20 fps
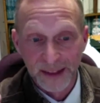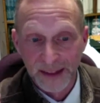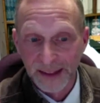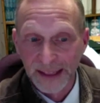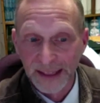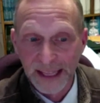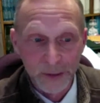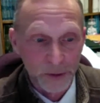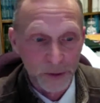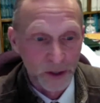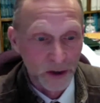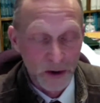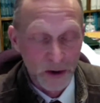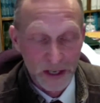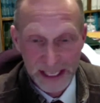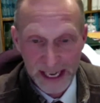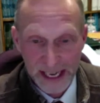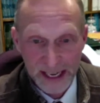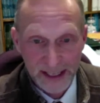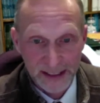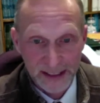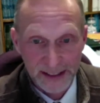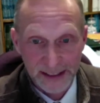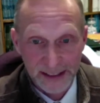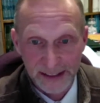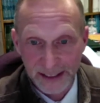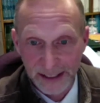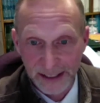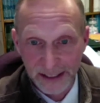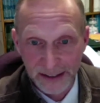they were going ahead
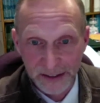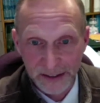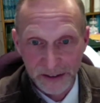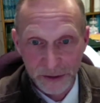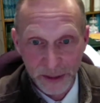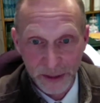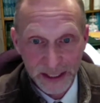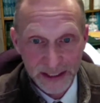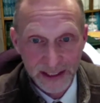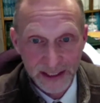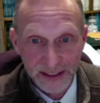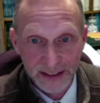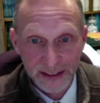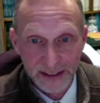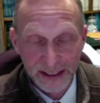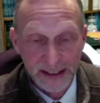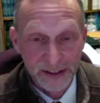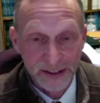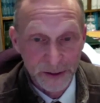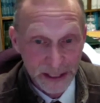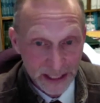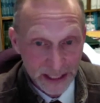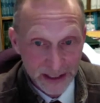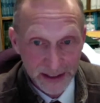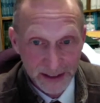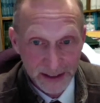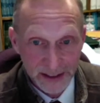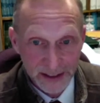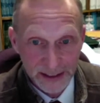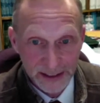and they're drinking and they're
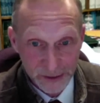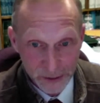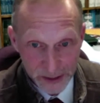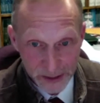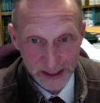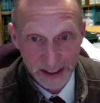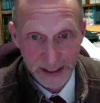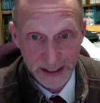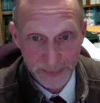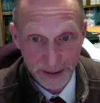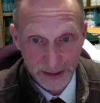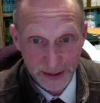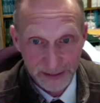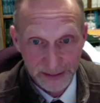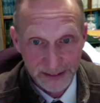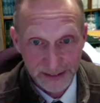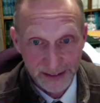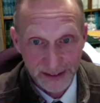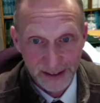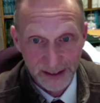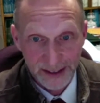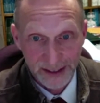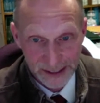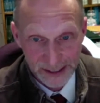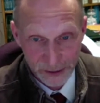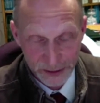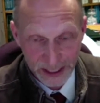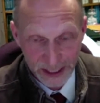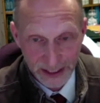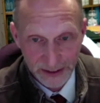eating and they're sleeping because
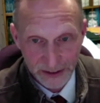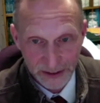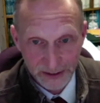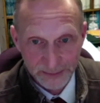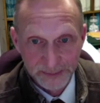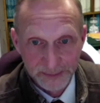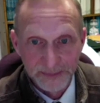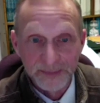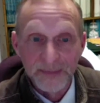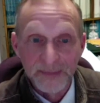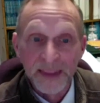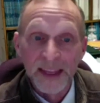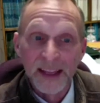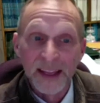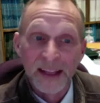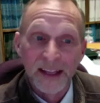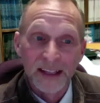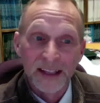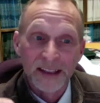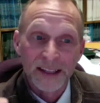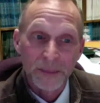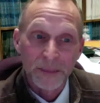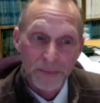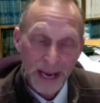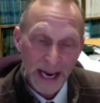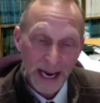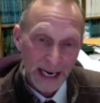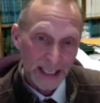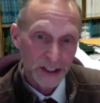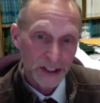they're tired. The
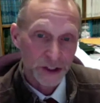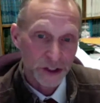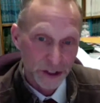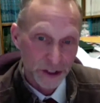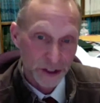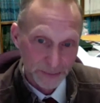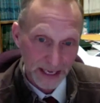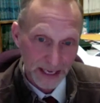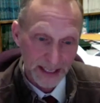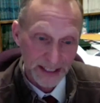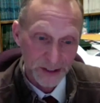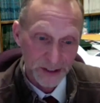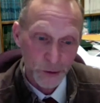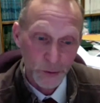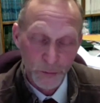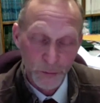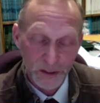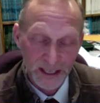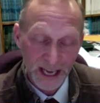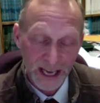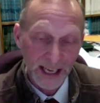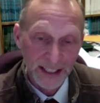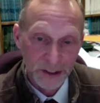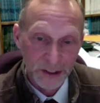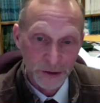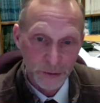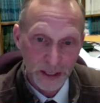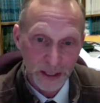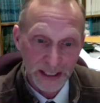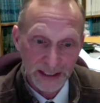pasture mates who were not in
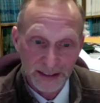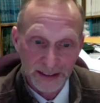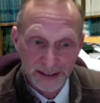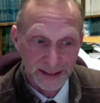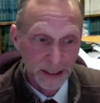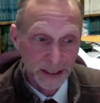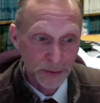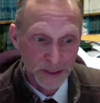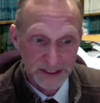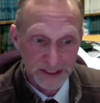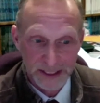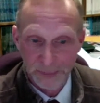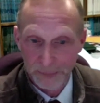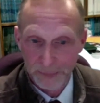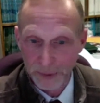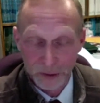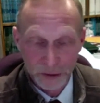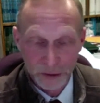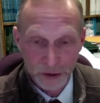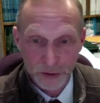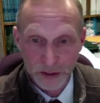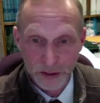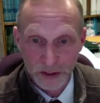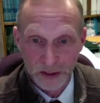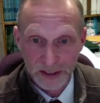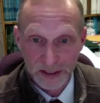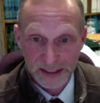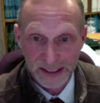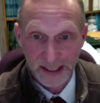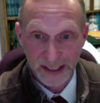training, they were typical
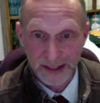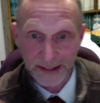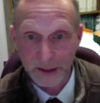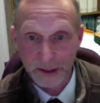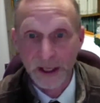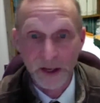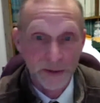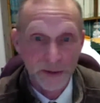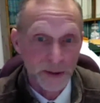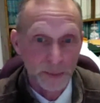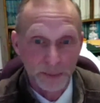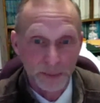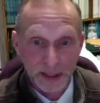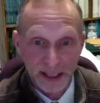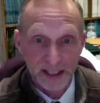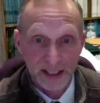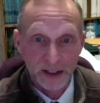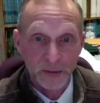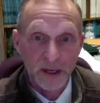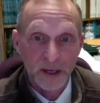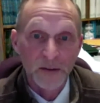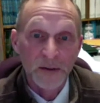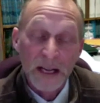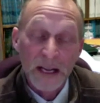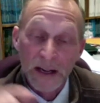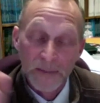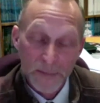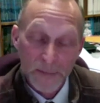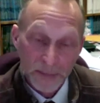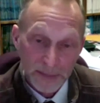2-year-olds. They're out there playing around.
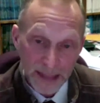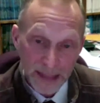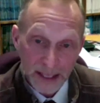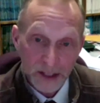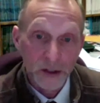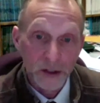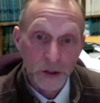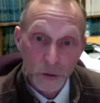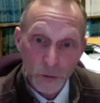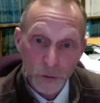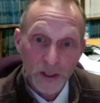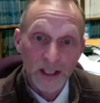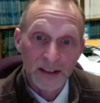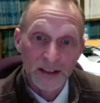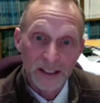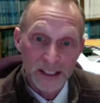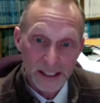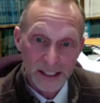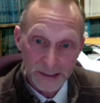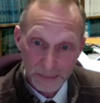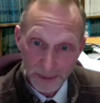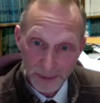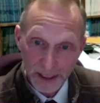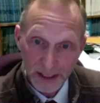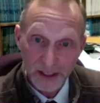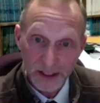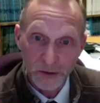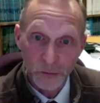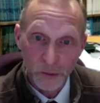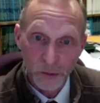They are doing the
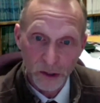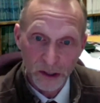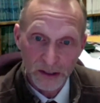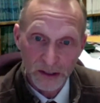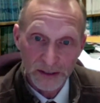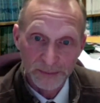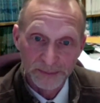speed work